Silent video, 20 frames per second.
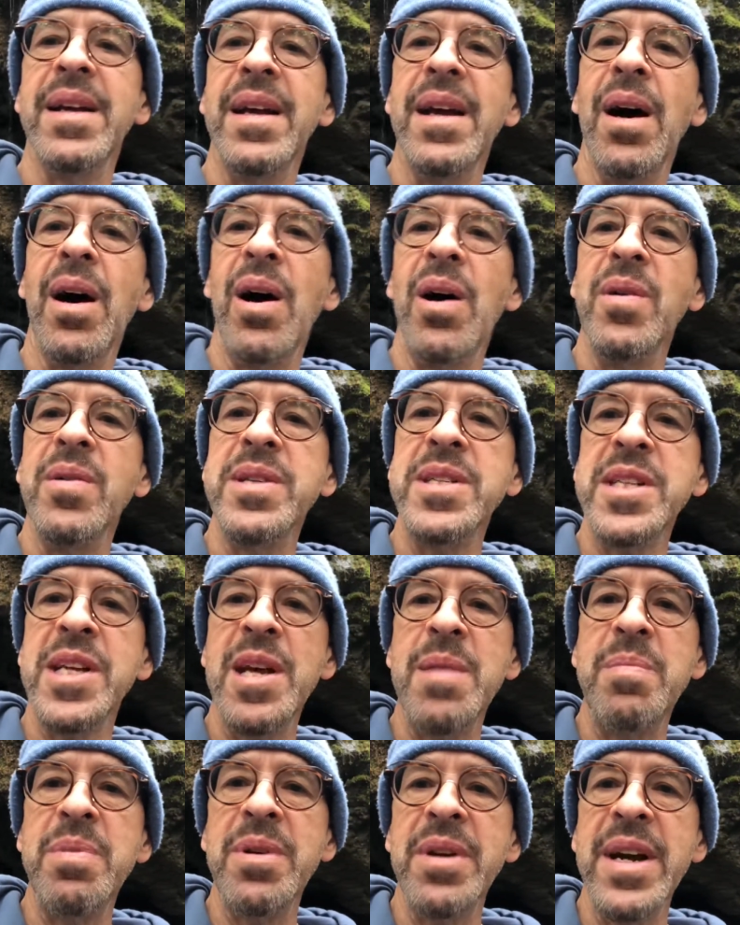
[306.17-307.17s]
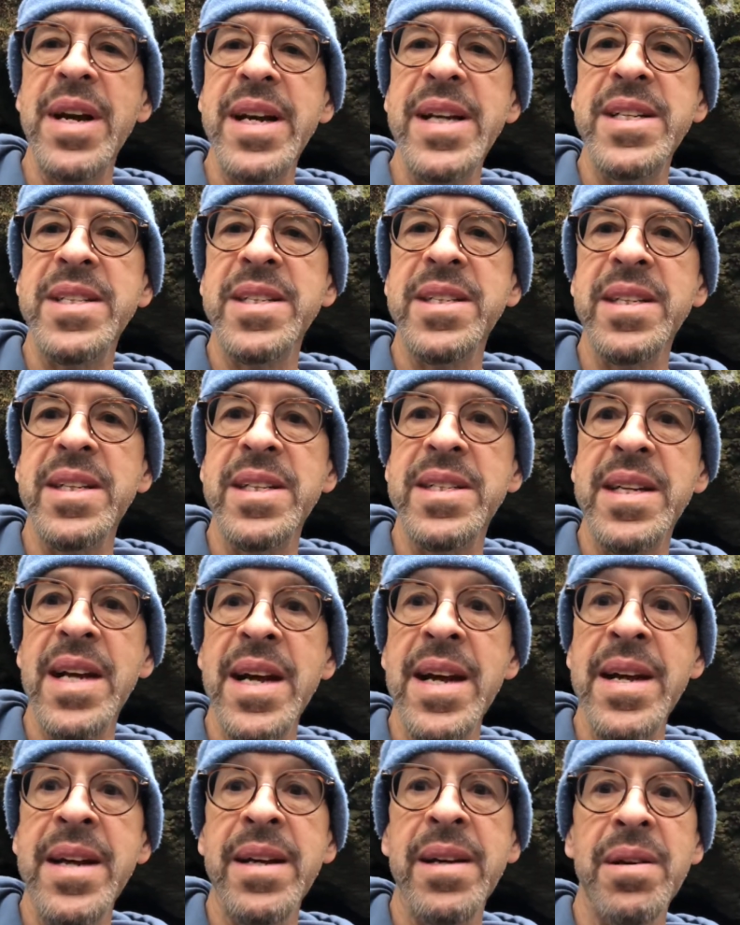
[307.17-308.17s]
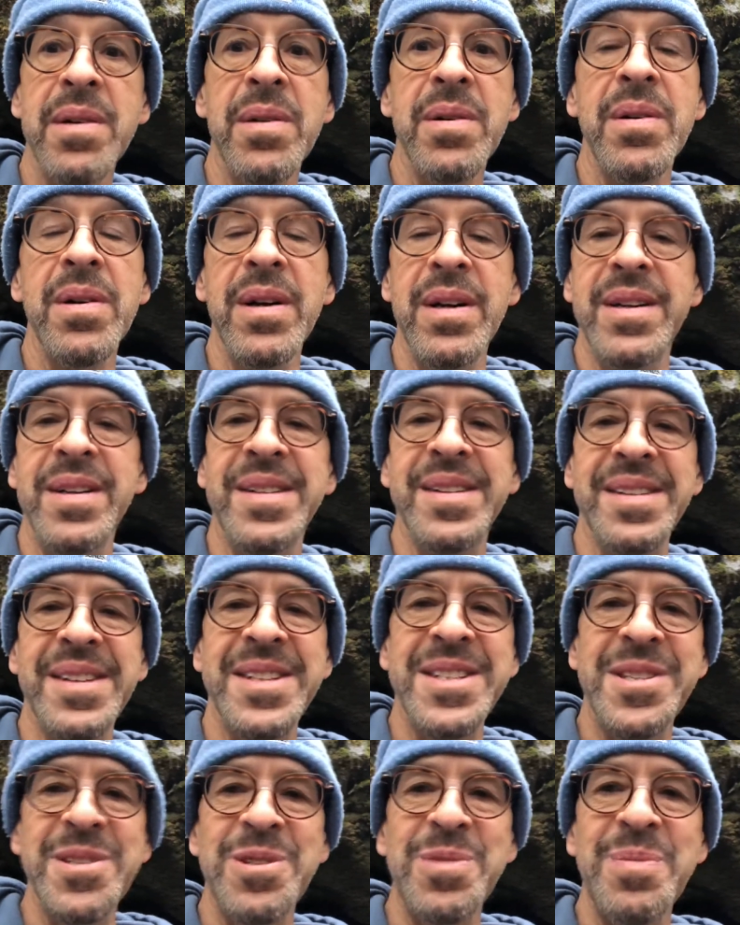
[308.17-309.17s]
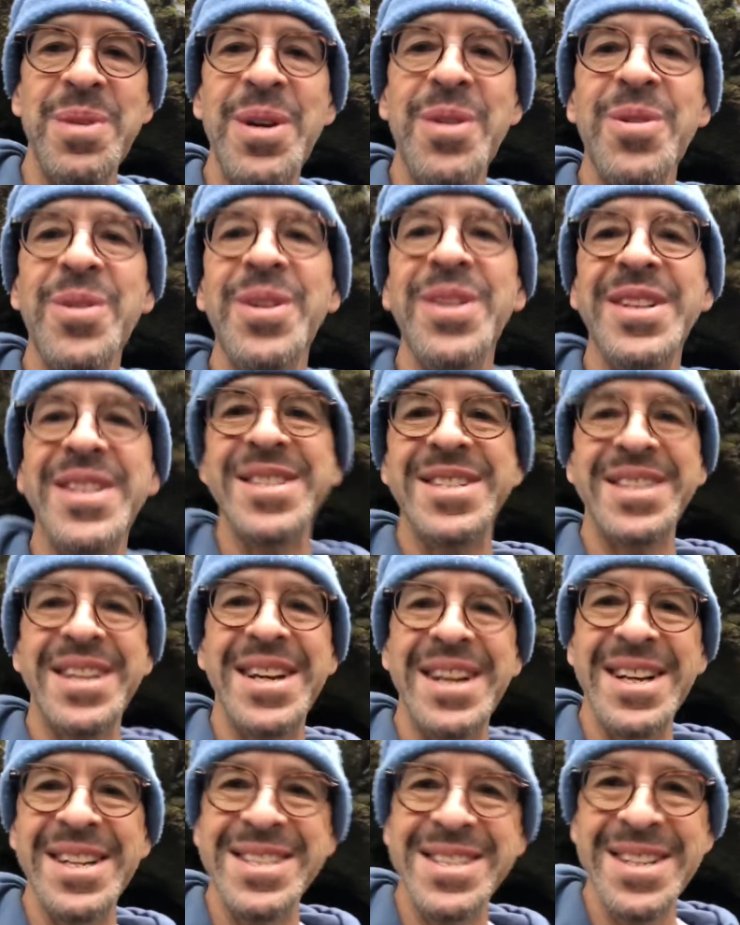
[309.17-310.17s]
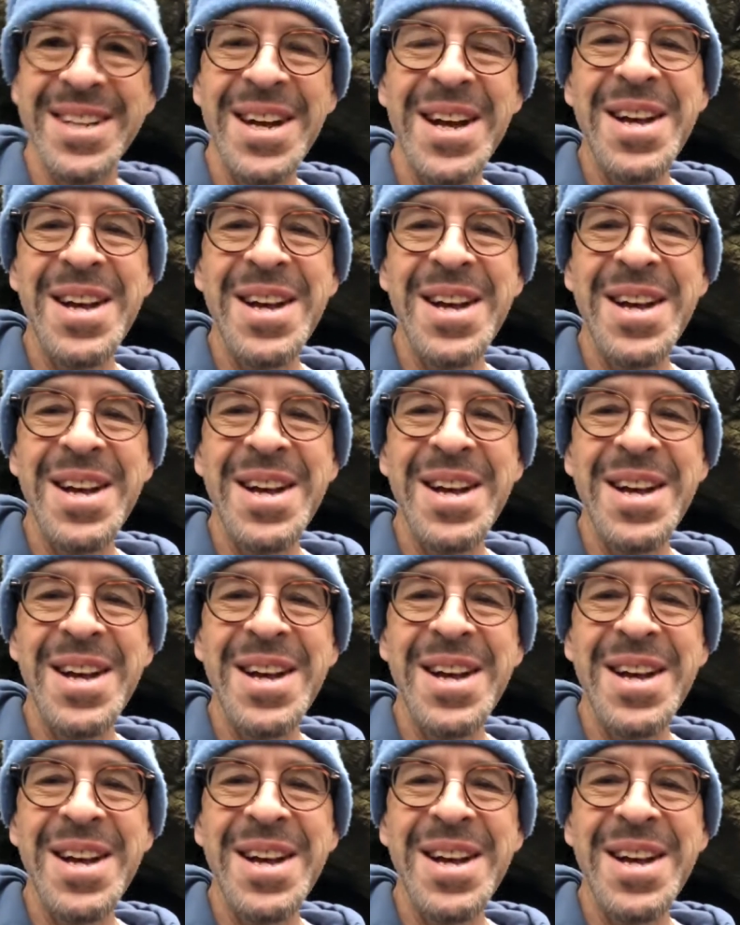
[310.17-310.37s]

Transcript: Always keep your hands in the take, or excuse me, or in this case,